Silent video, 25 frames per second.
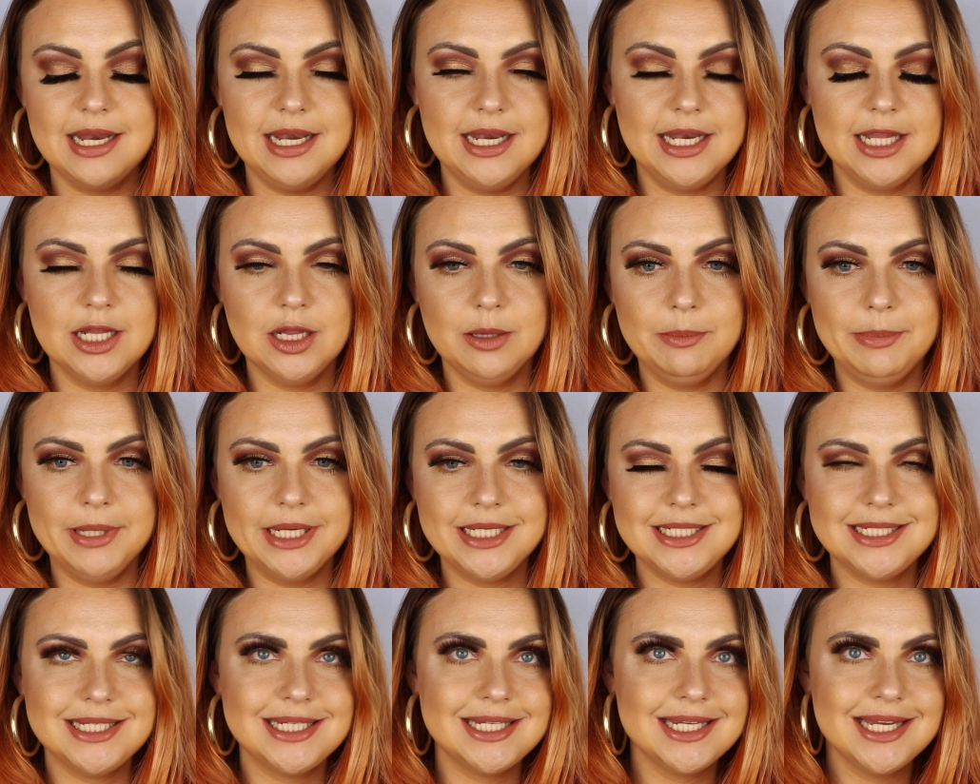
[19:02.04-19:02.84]
a little
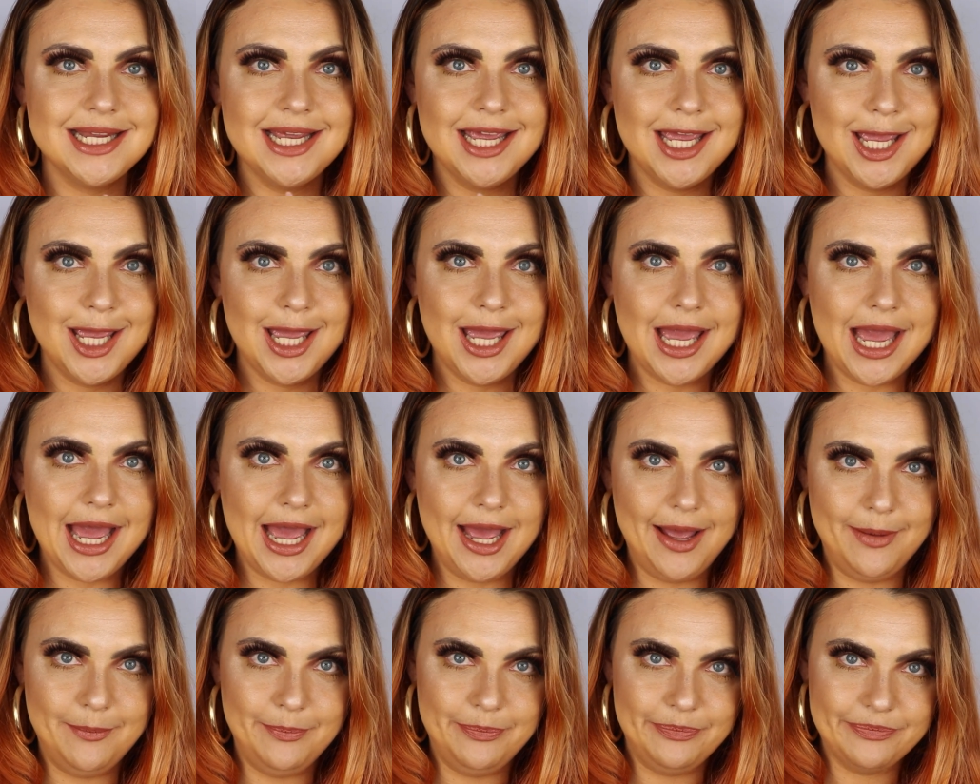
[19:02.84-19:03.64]
bit
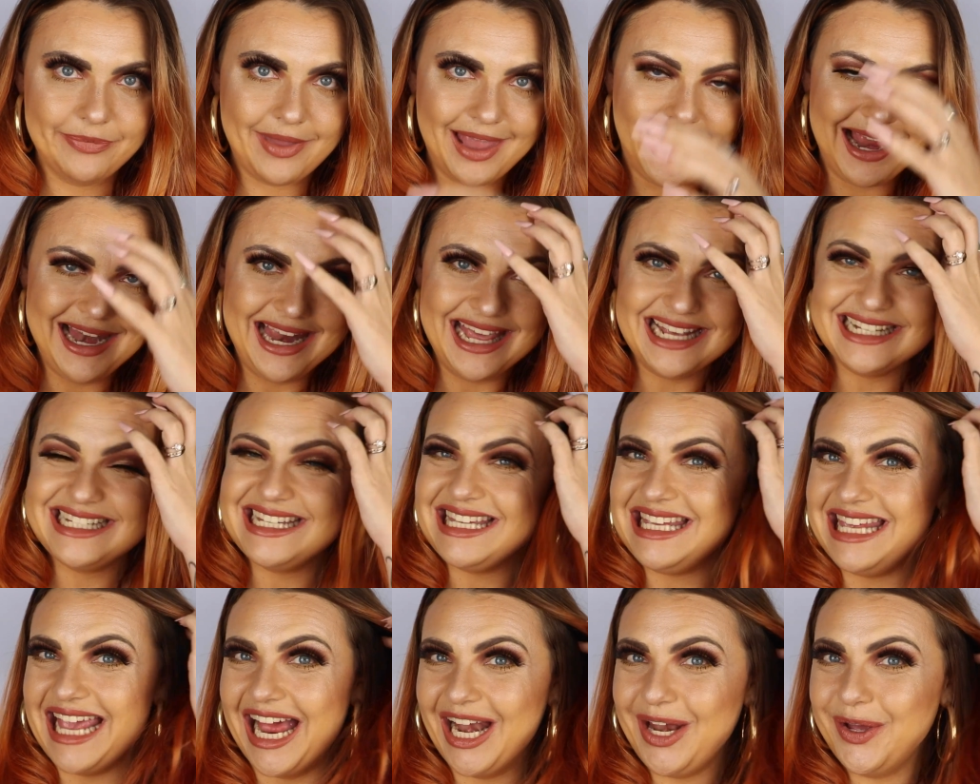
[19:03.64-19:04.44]

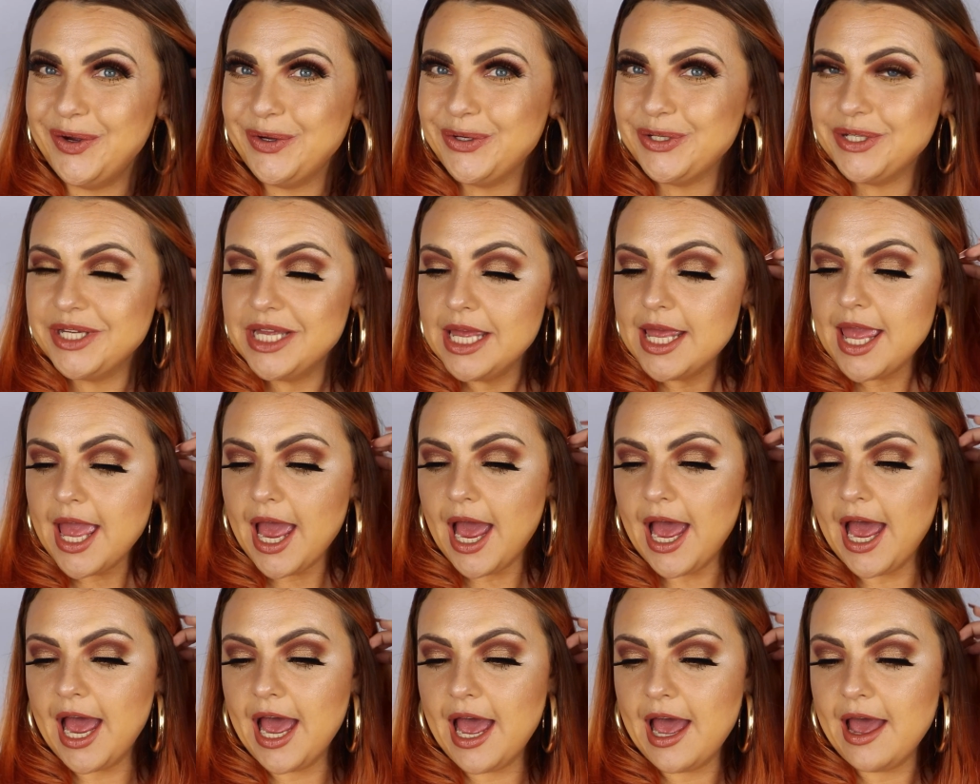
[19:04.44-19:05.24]
less yellow,
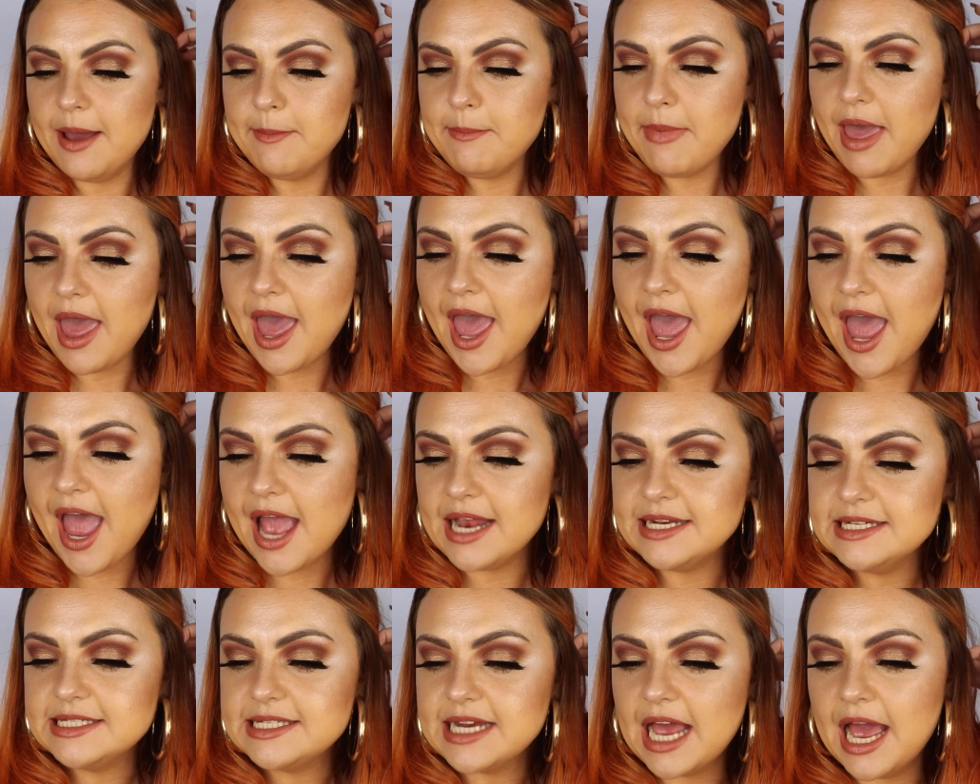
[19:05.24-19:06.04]

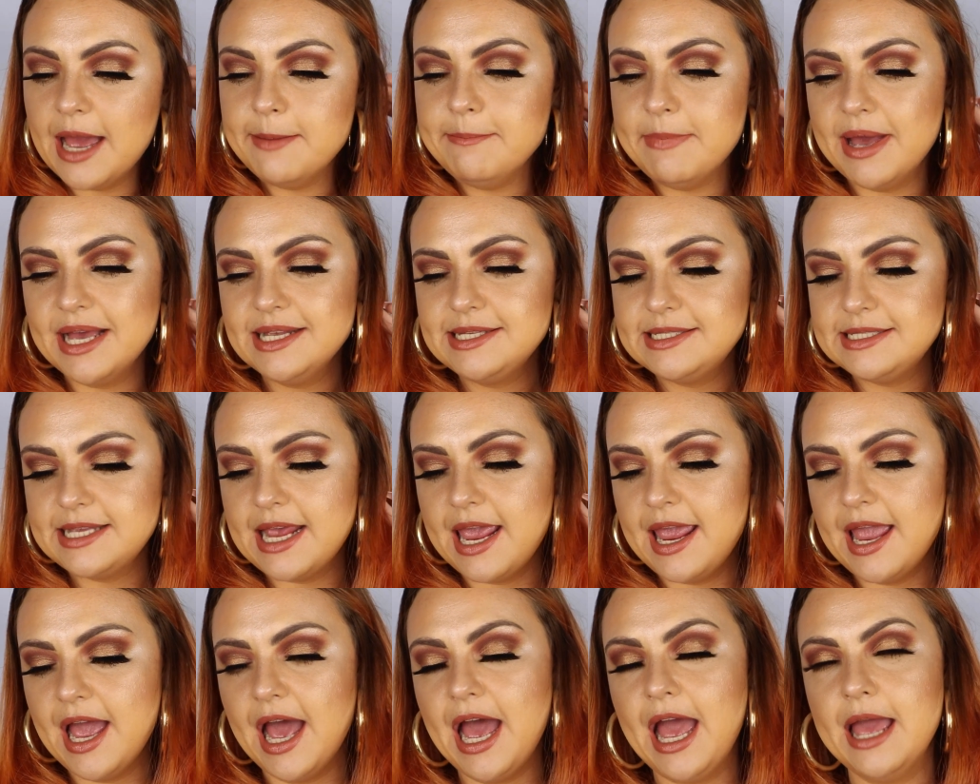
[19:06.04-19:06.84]
and I must
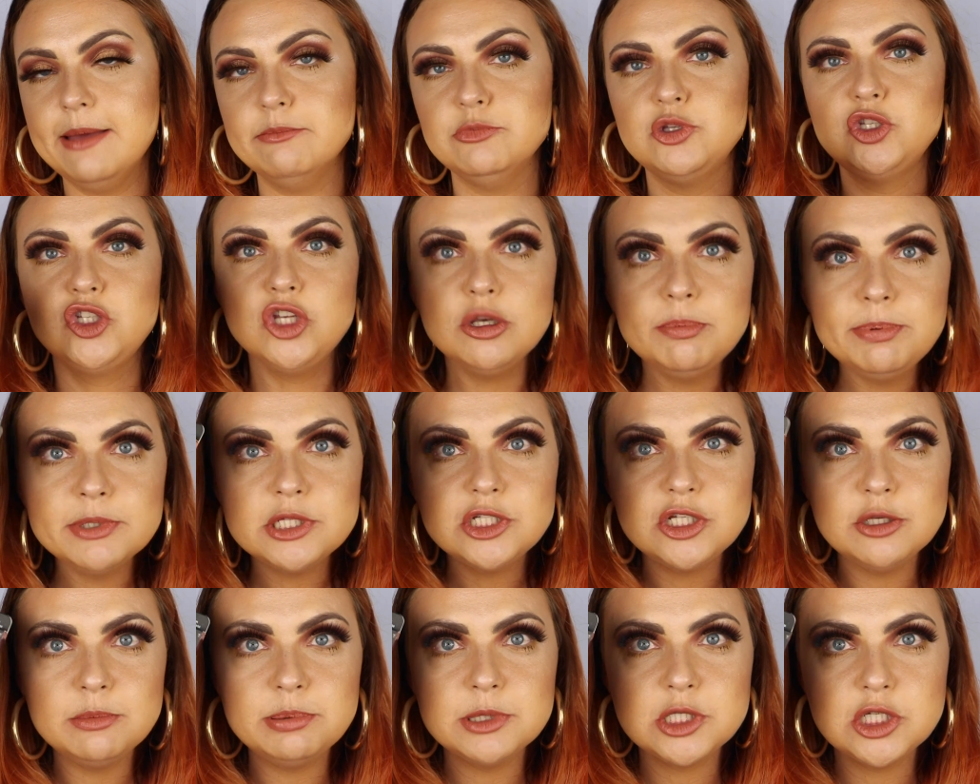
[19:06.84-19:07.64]
say I'm
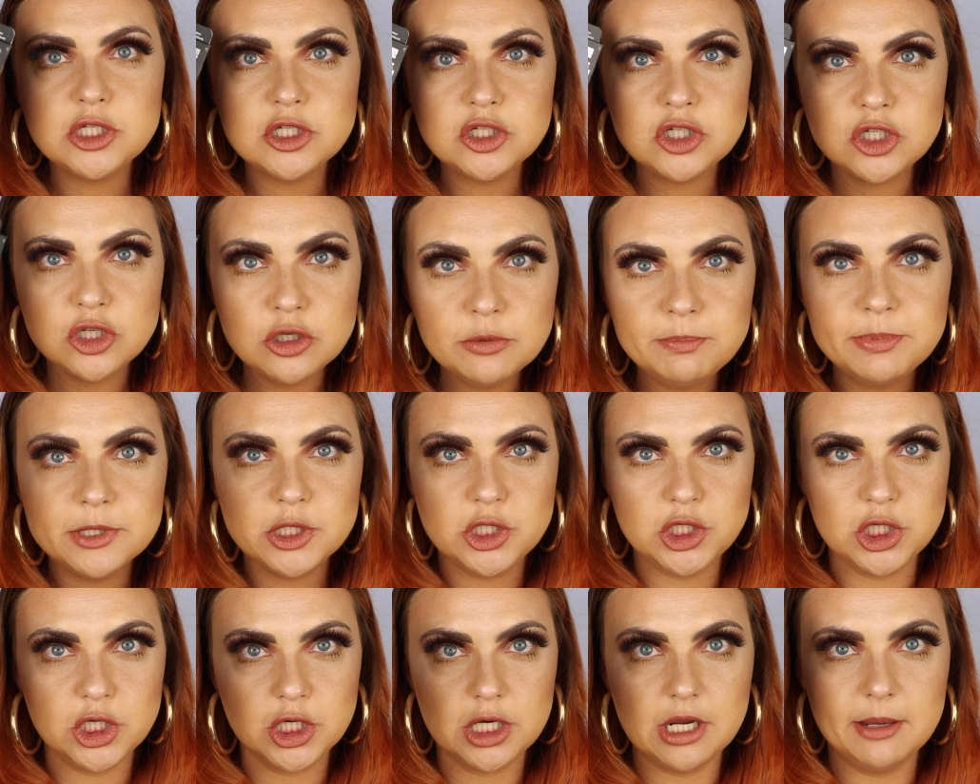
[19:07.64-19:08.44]
super
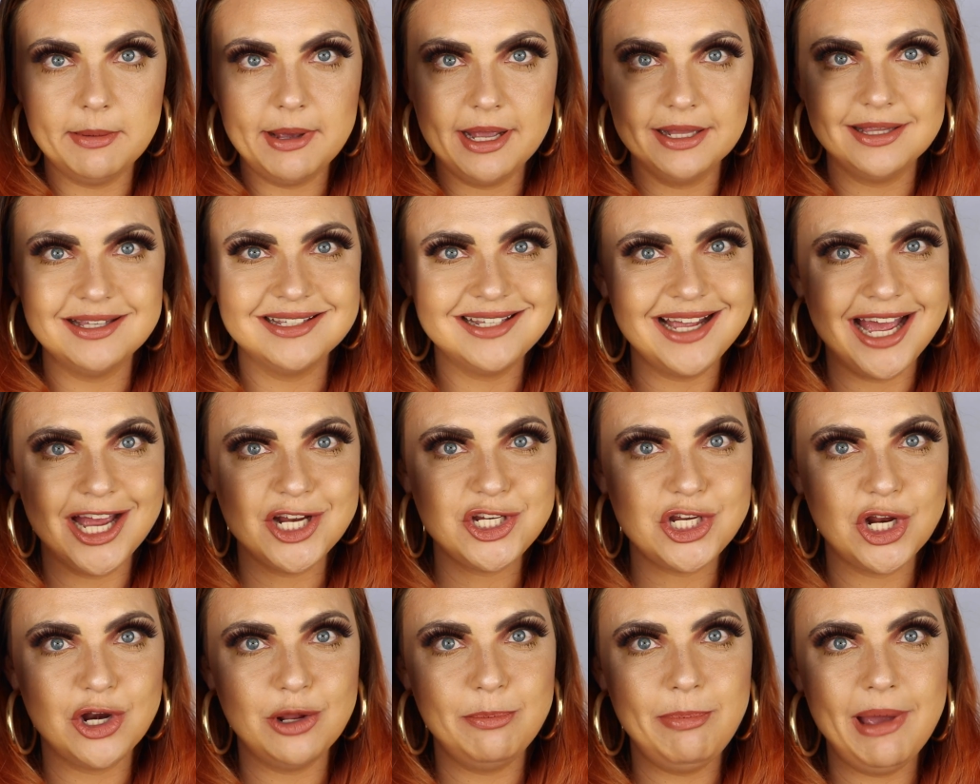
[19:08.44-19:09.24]
shook about this
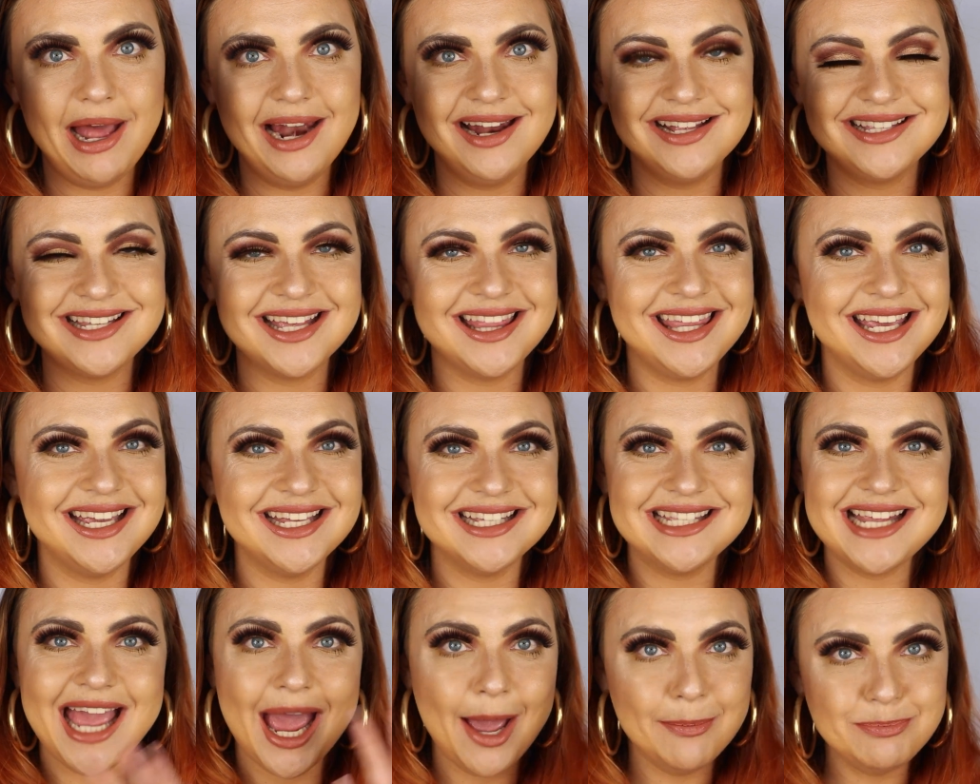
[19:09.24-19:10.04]
eyeshadow palette. I think
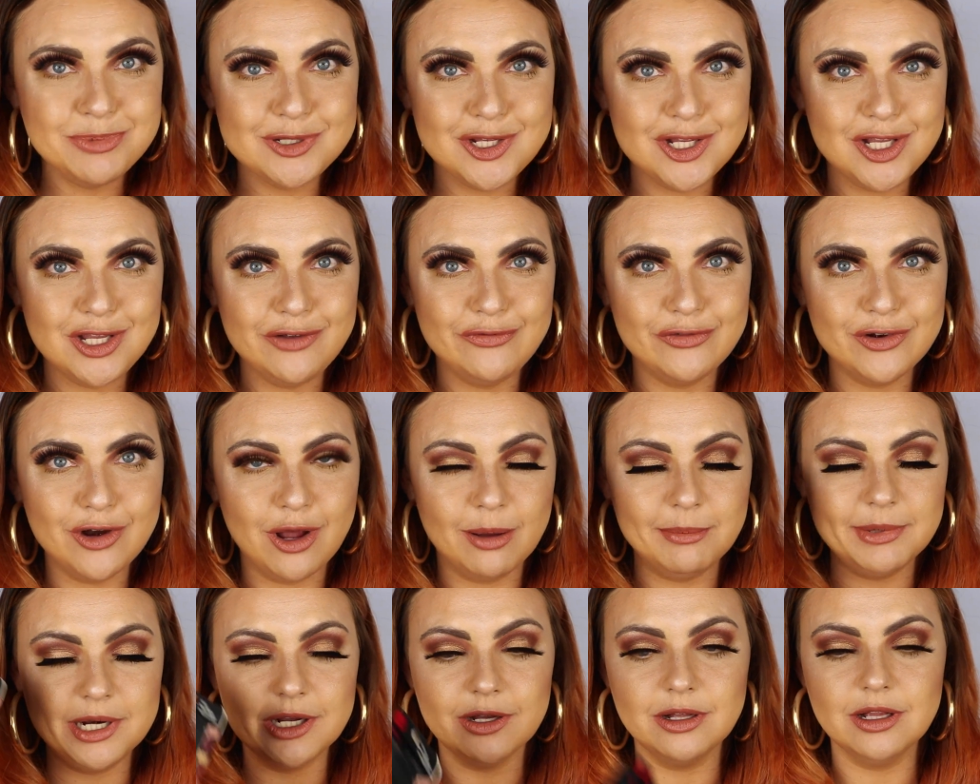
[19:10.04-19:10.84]
it's absolutely
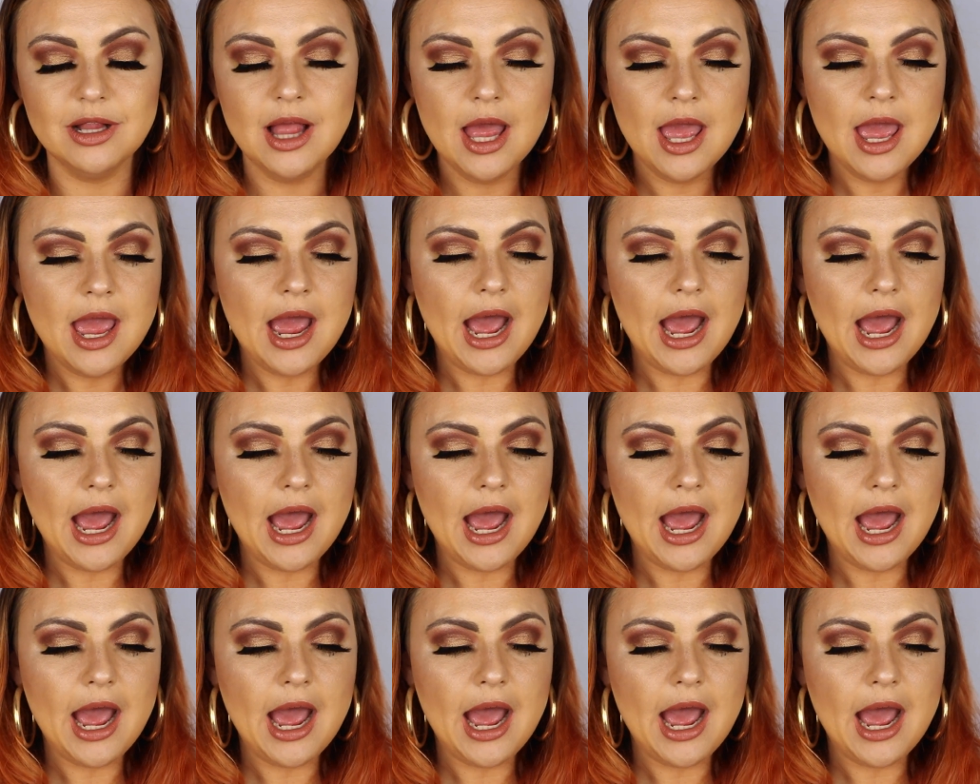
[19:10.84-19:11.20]
phenomenal,